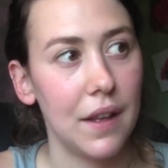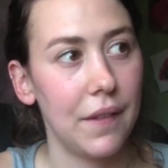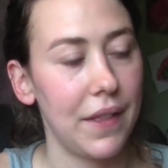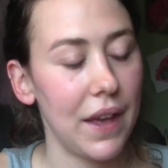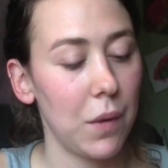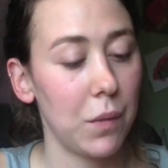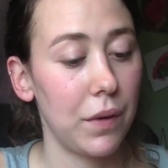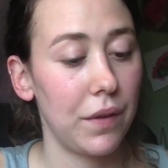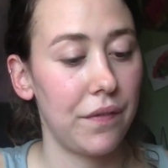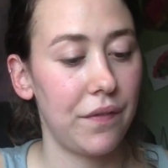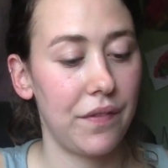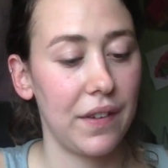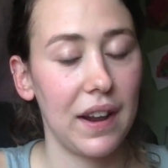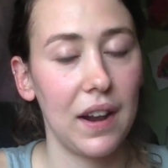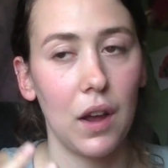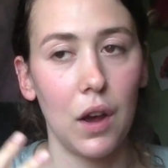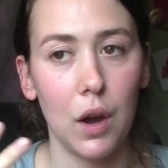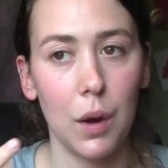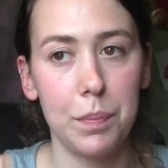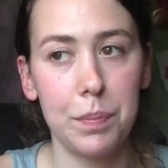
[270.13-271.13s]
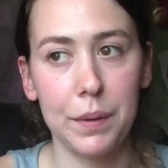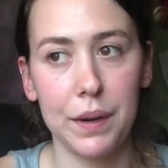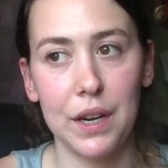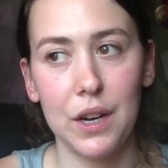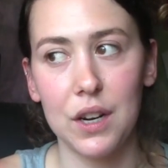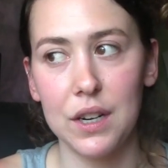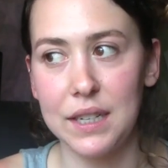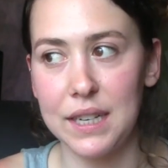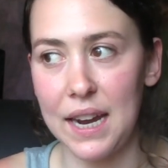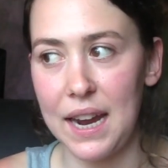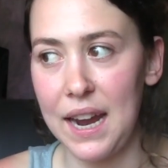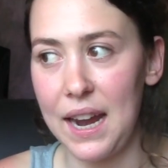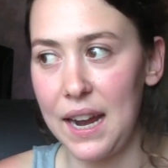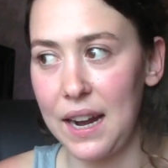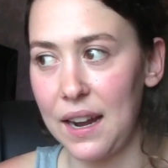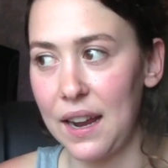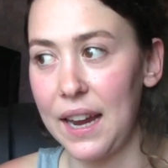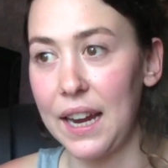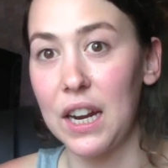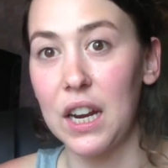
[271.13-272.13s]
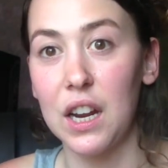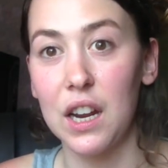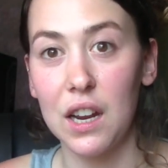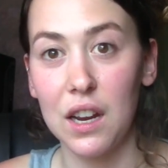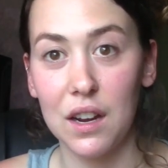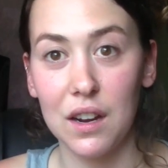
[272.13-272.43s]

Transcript: that would fill up your day, like